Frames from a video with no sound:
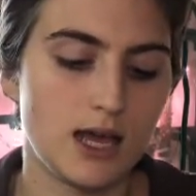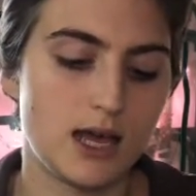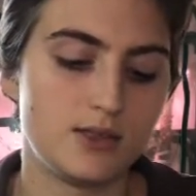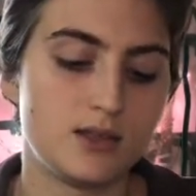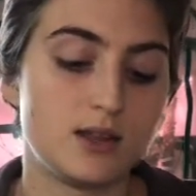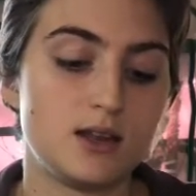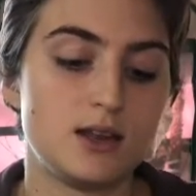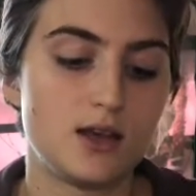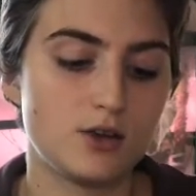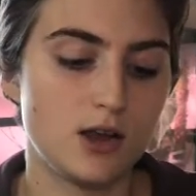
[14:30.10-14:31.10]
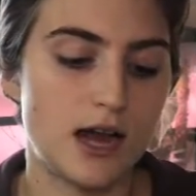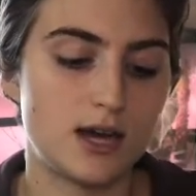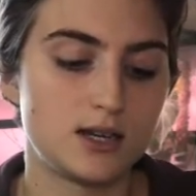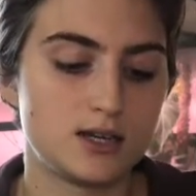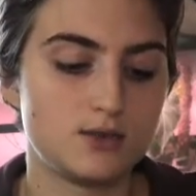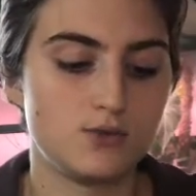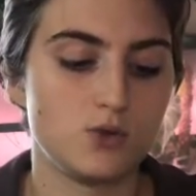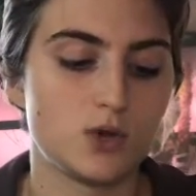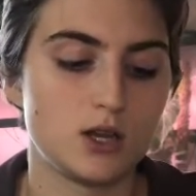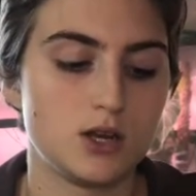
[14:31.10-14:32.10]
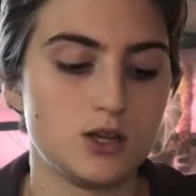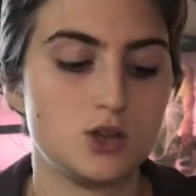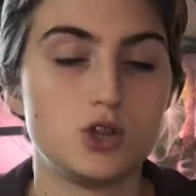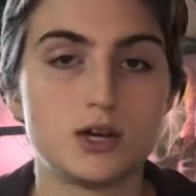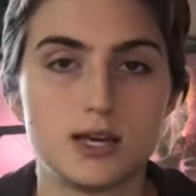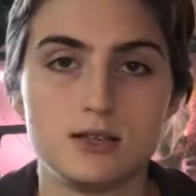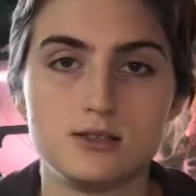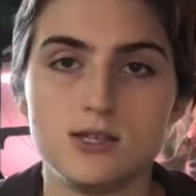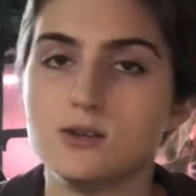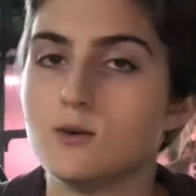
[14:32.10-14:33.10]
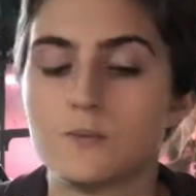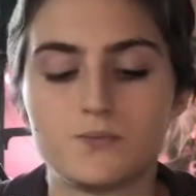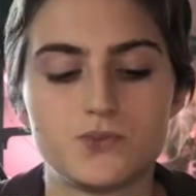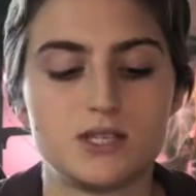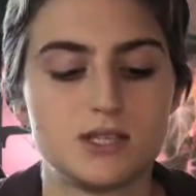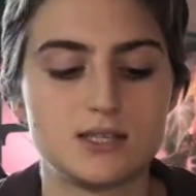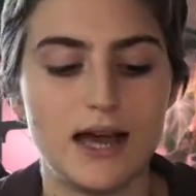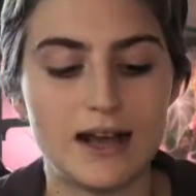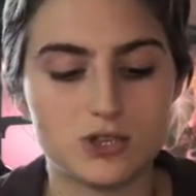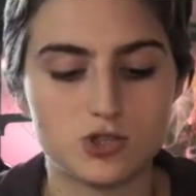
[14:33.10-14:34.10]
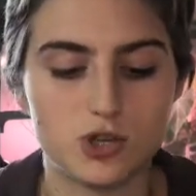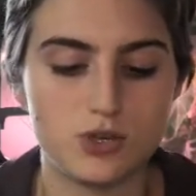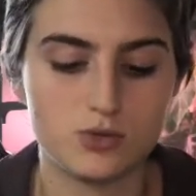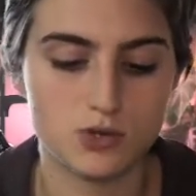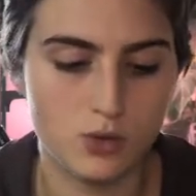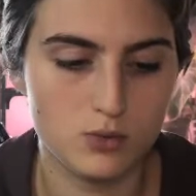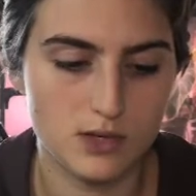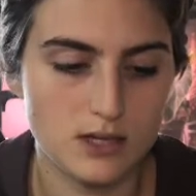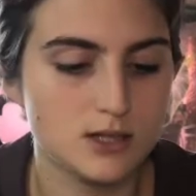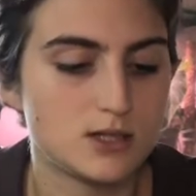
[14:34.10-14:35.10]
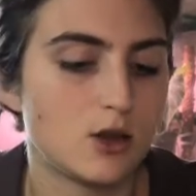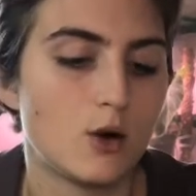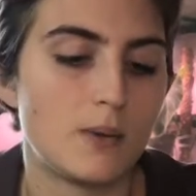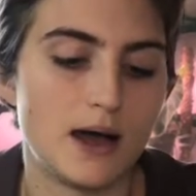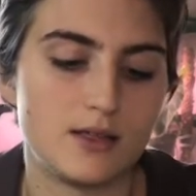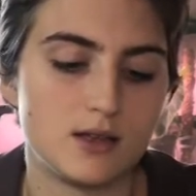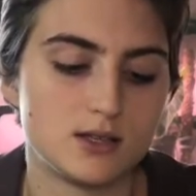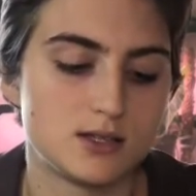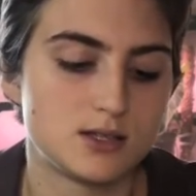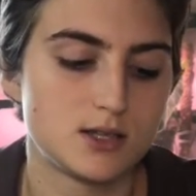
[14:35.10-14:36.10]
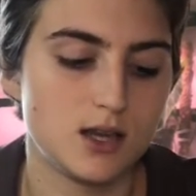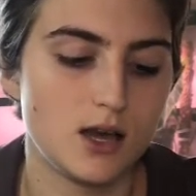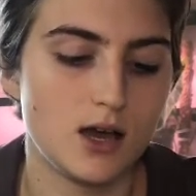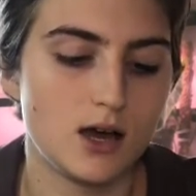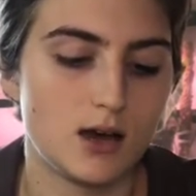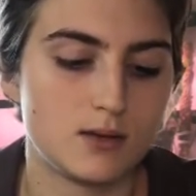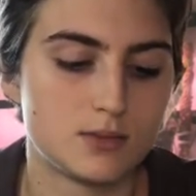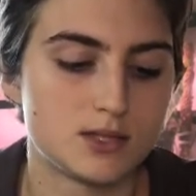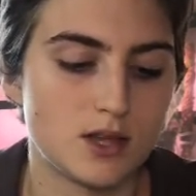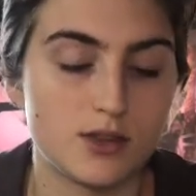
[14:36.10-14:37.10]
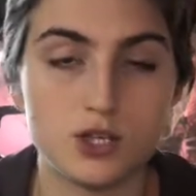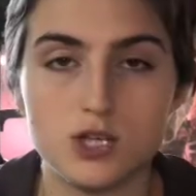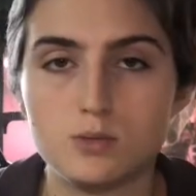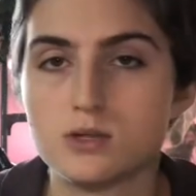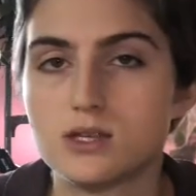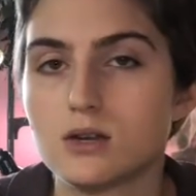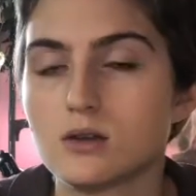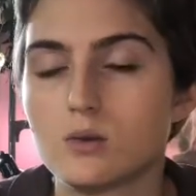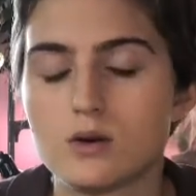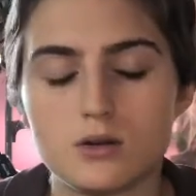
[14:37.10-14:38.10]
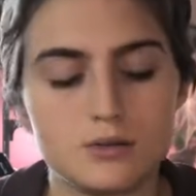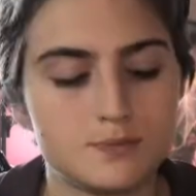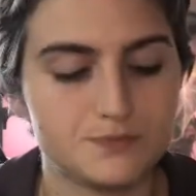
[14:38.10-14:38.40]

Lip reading: And then another additive you can look into, this is extra, you don't need to go buy this. It's not the cheapest thing in the world.